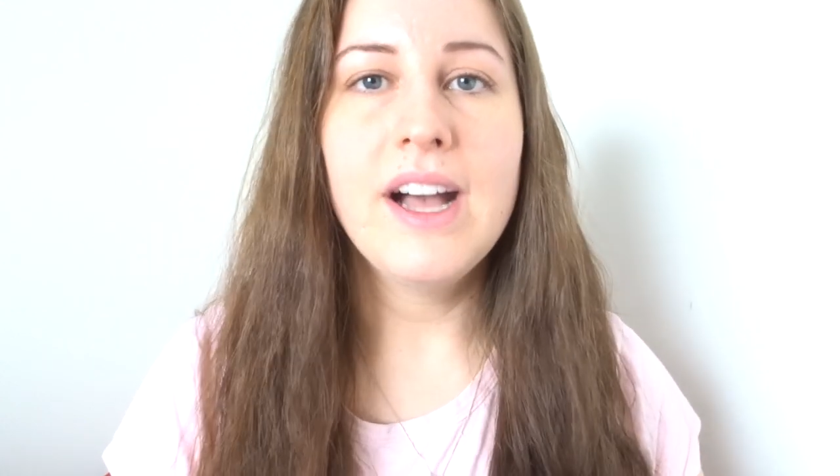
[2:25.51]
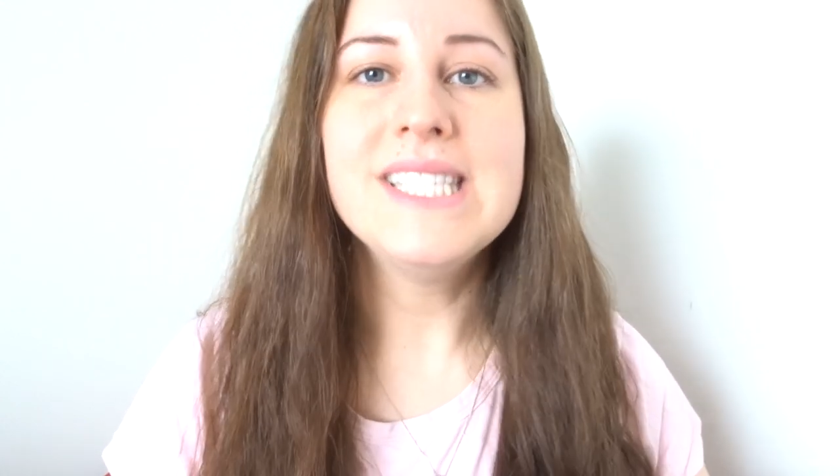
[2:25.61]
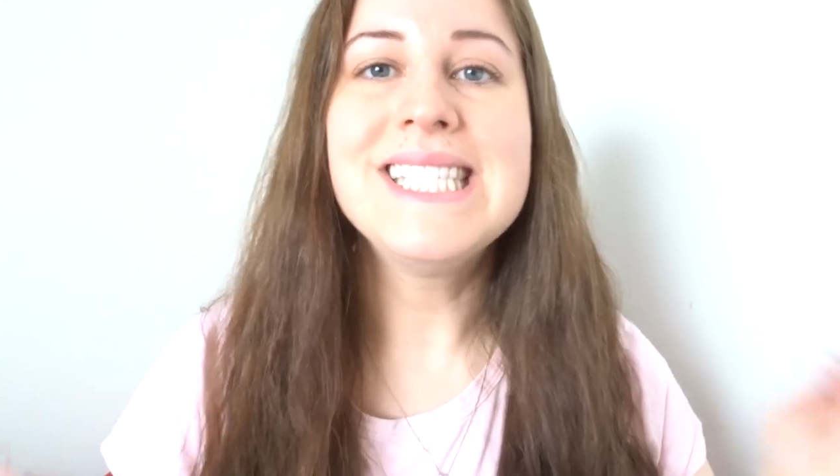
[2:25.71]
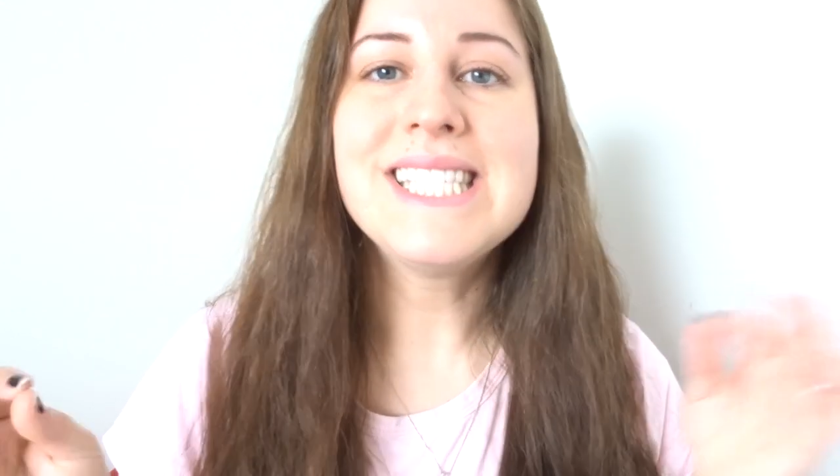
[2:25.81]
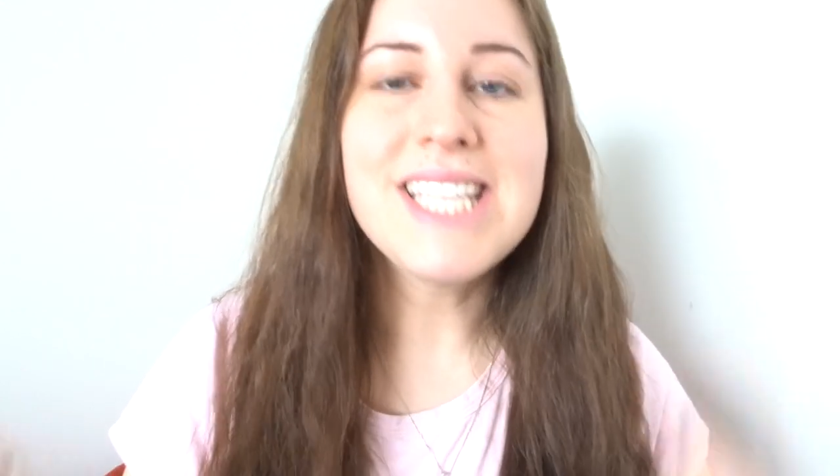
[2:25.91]

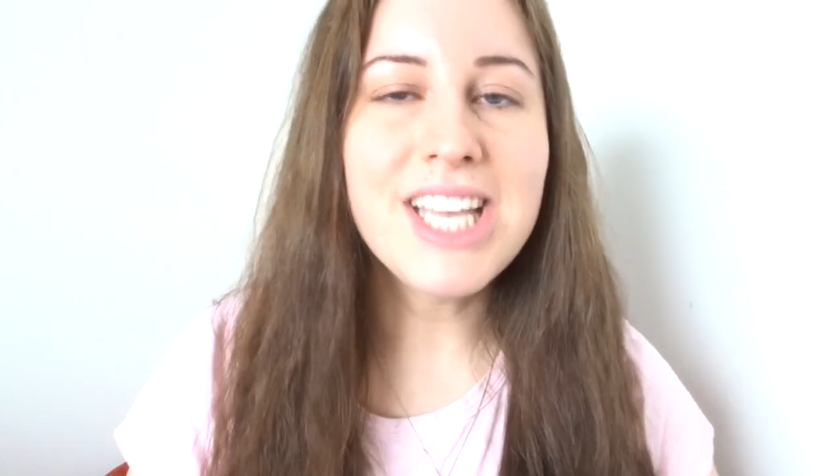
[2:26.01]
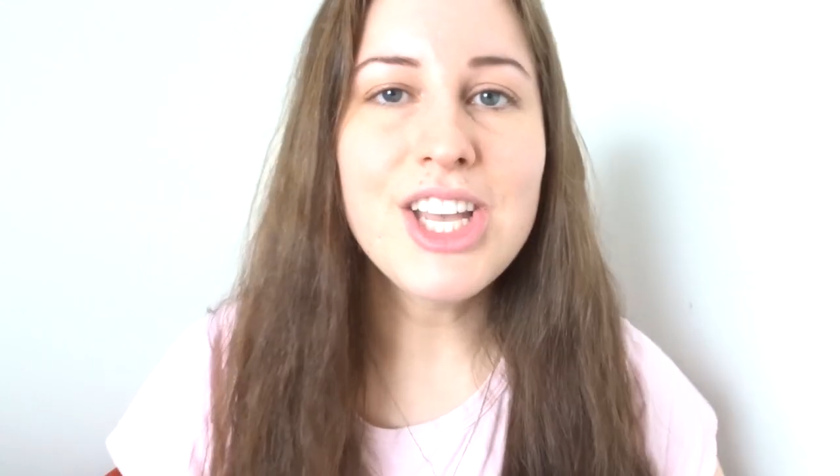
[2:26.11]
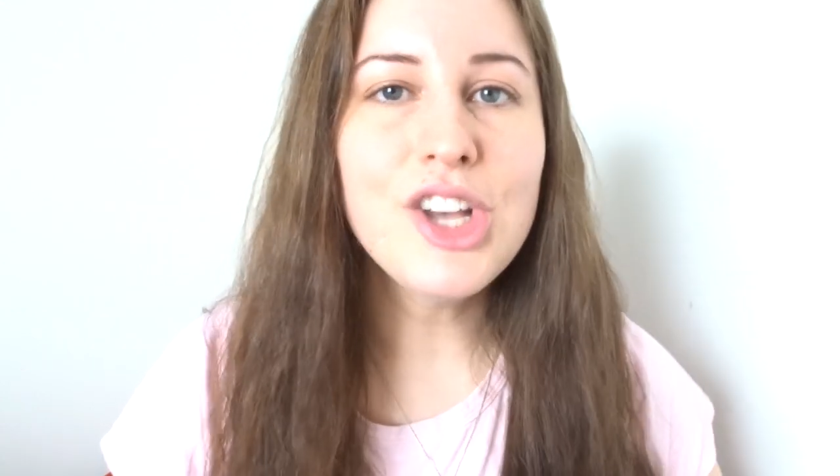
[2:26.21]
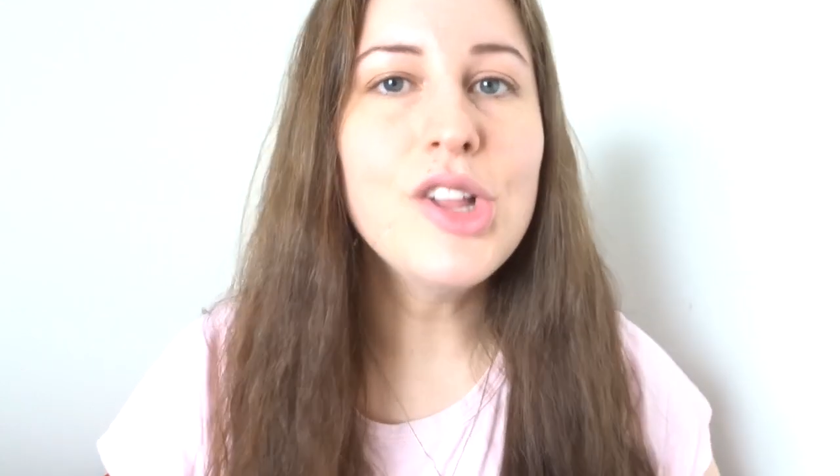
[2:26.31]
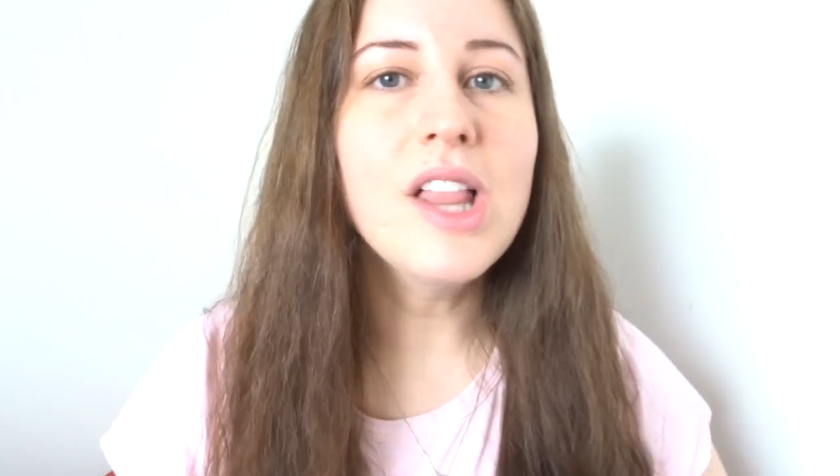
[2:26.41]

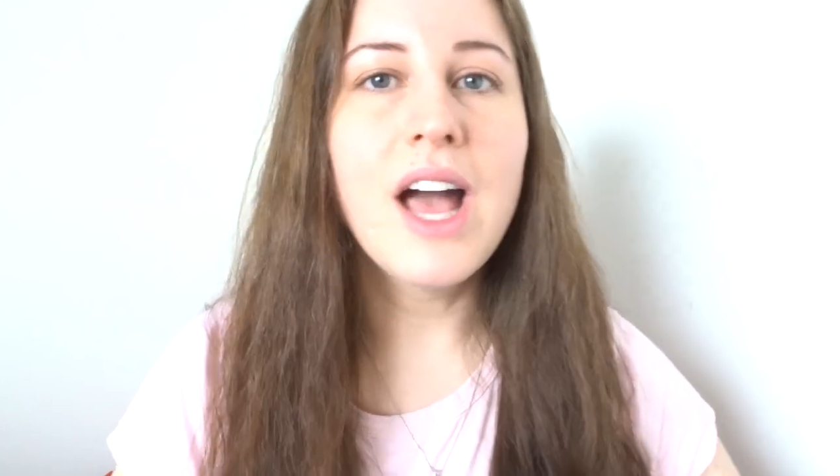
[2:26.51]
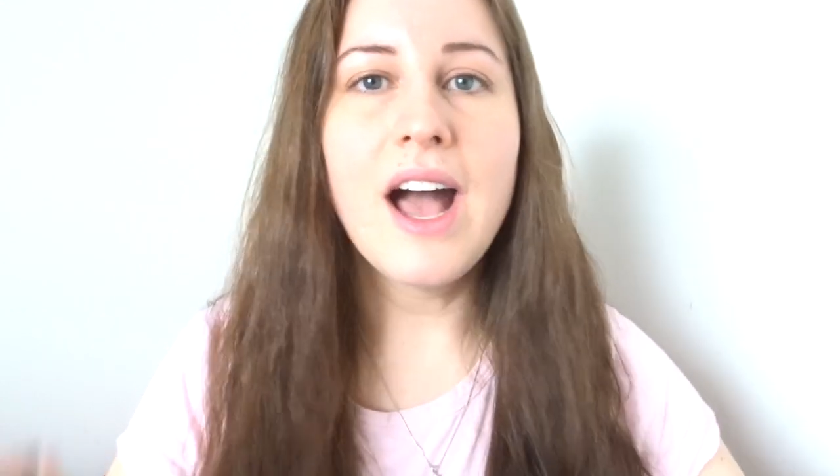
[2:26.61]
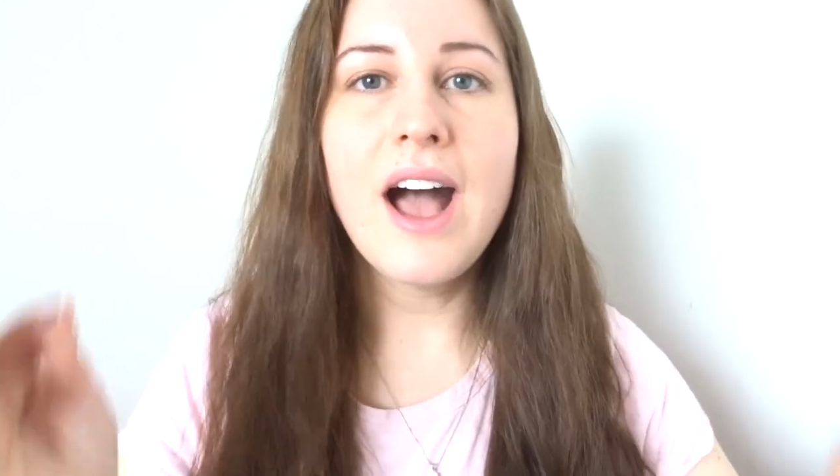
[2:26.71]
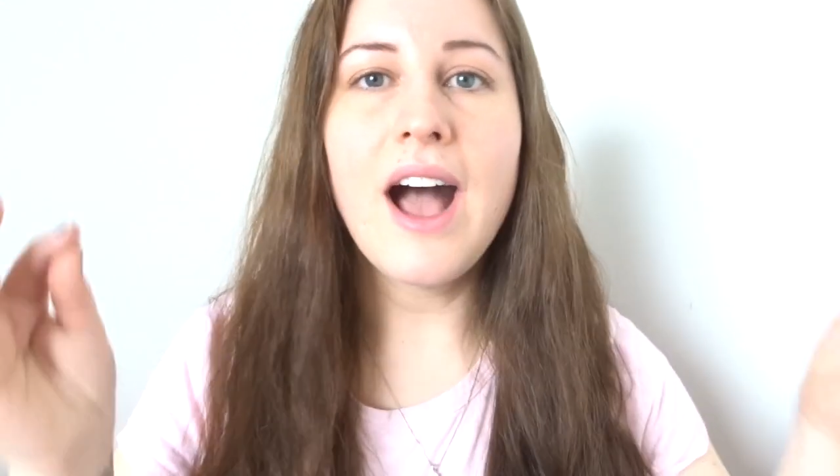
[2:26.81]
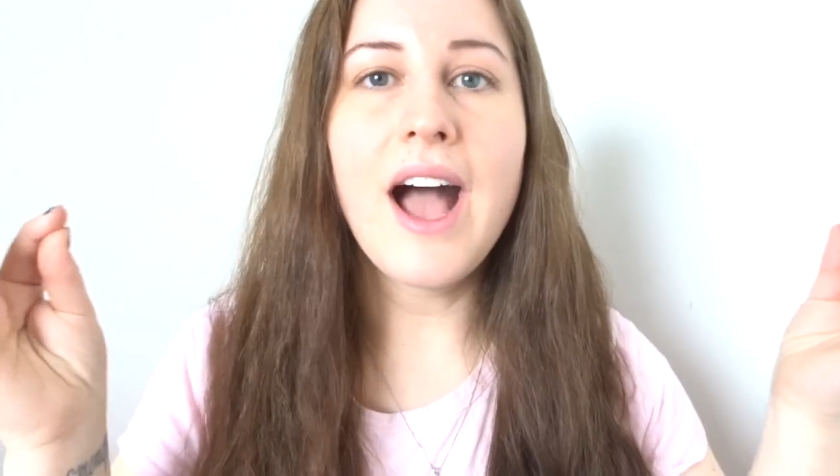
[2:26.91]
until
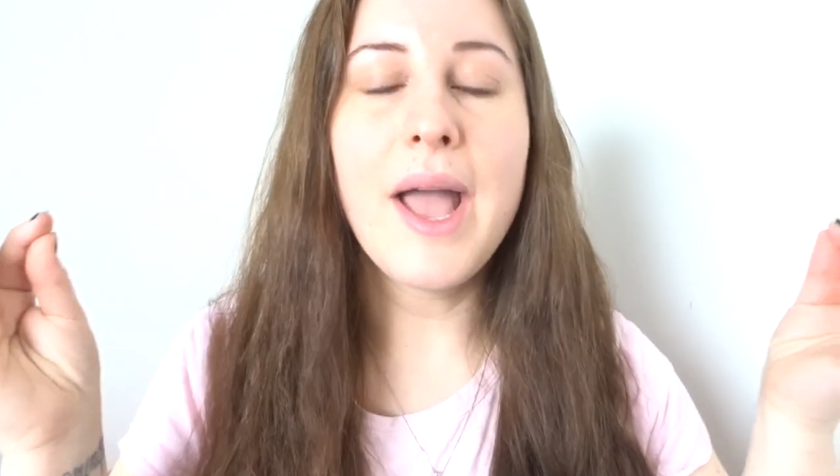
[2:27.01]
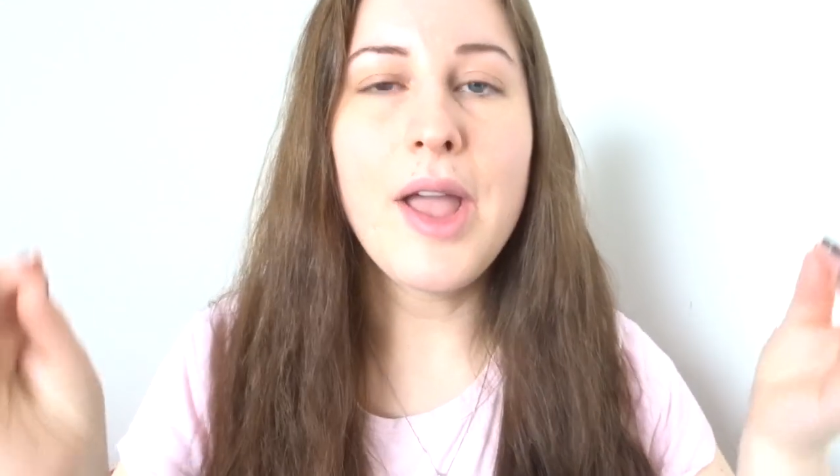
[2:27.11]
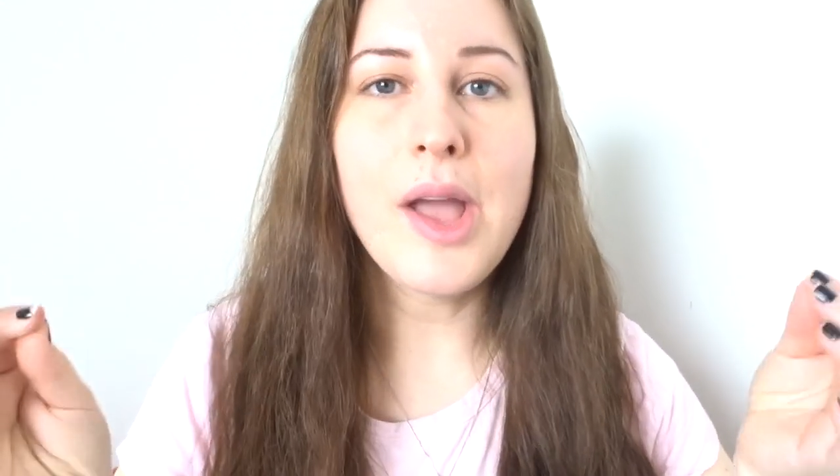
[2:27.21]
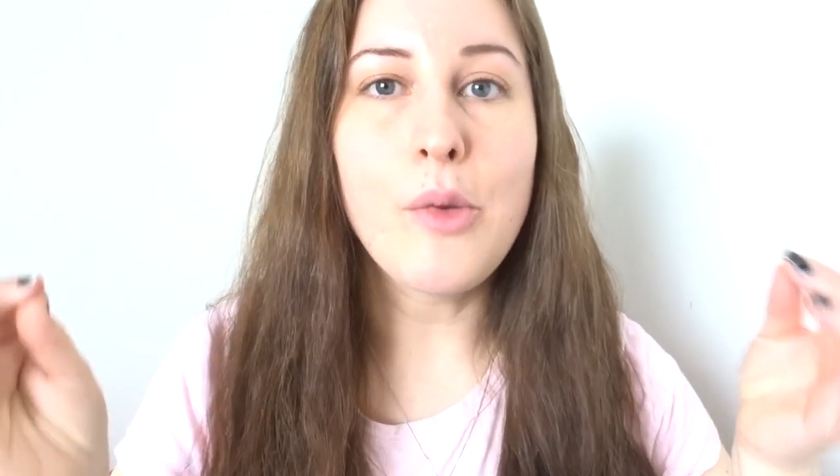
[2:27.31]
I